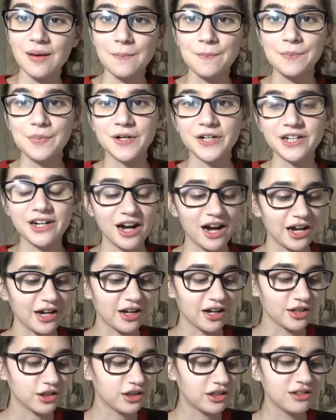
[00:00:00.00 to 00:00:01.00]
But I
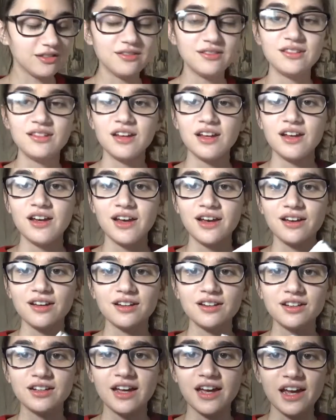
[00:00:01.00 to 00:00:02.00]
got
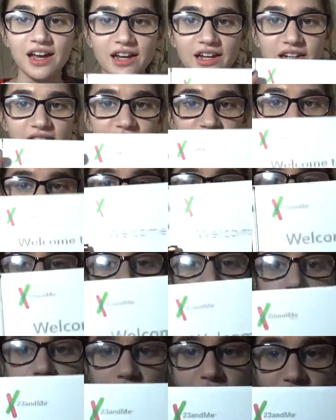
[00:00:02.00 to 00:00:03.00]
a
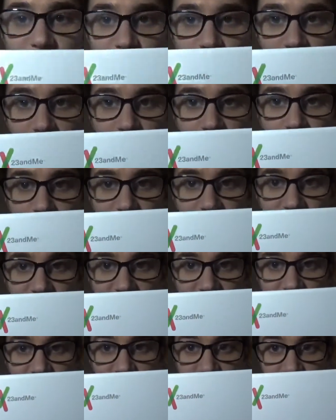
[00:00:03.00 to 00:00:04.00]
23andMe
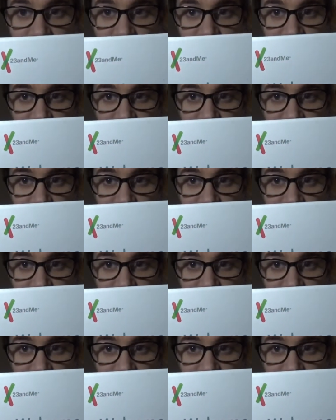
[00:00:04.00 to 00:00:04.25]
kit.